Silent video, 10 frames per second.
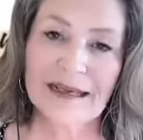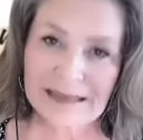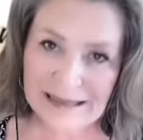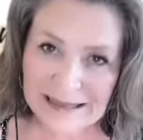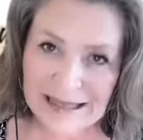
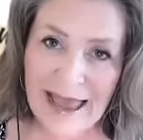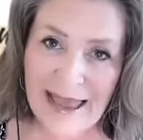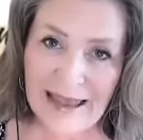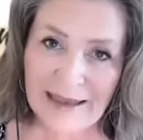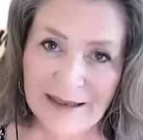is
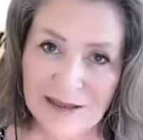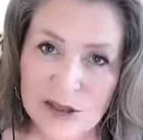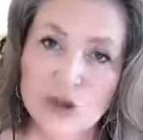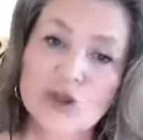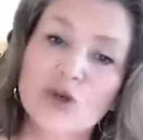saying
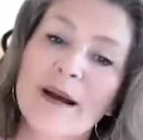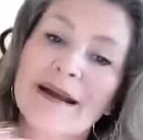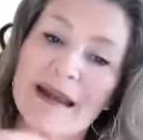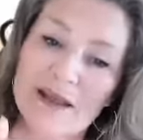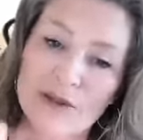to
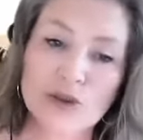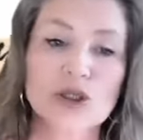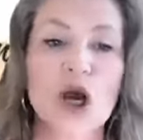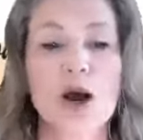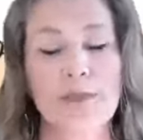another
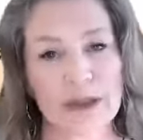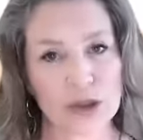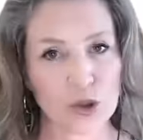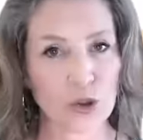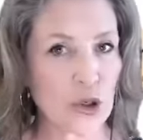topic,
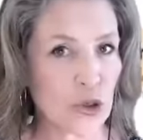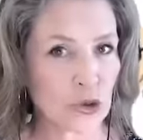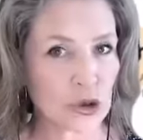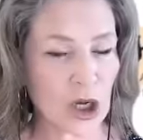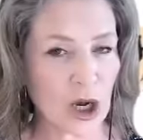to a new
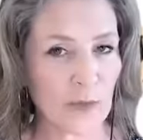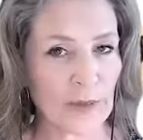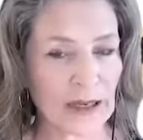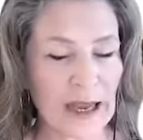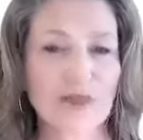
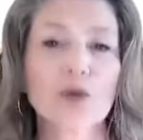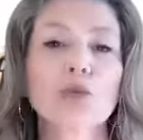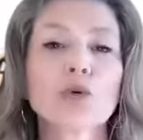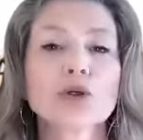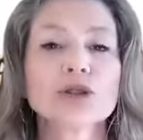topic. And the
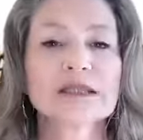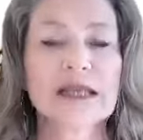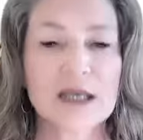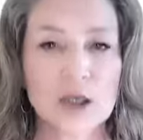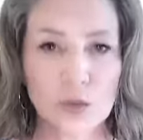words
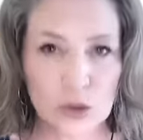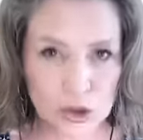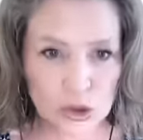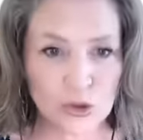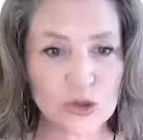that you
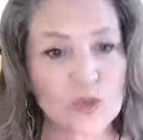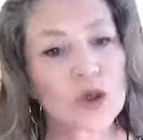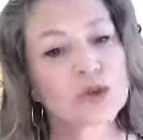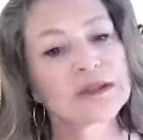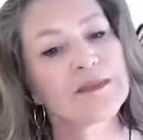would use will
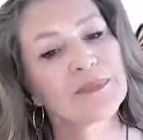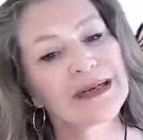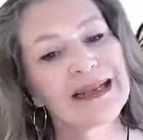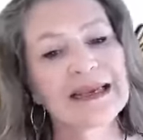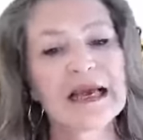go
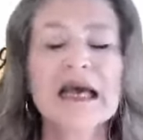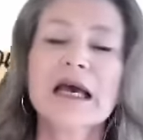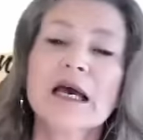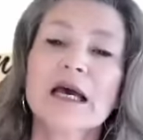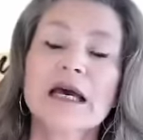something like,
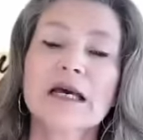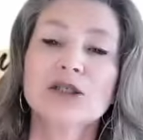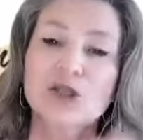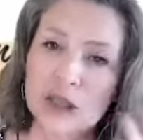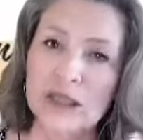
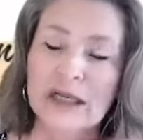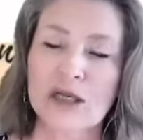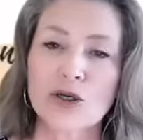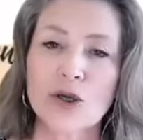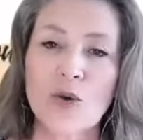gee,
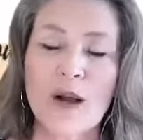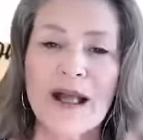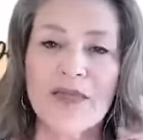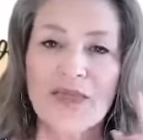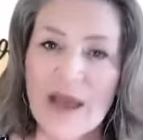
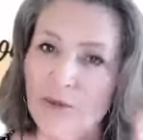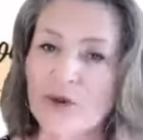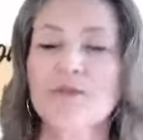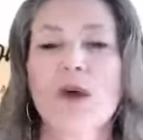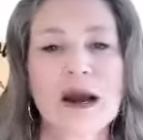that
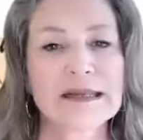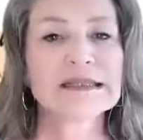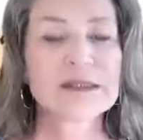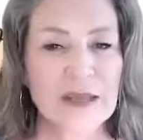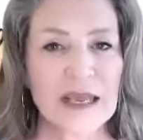
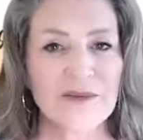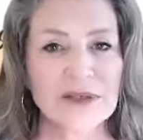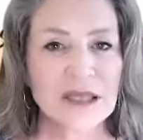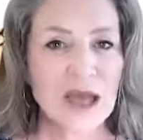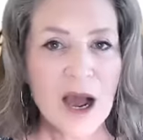reminds me of
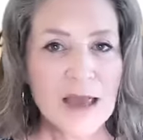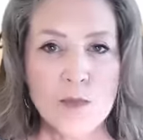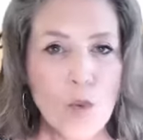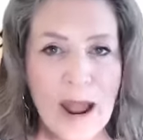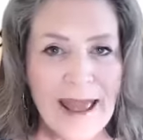a
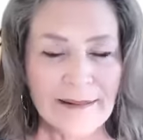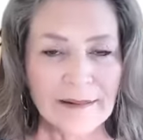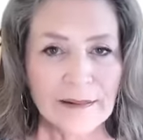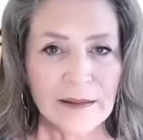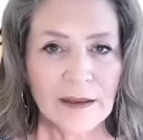time when,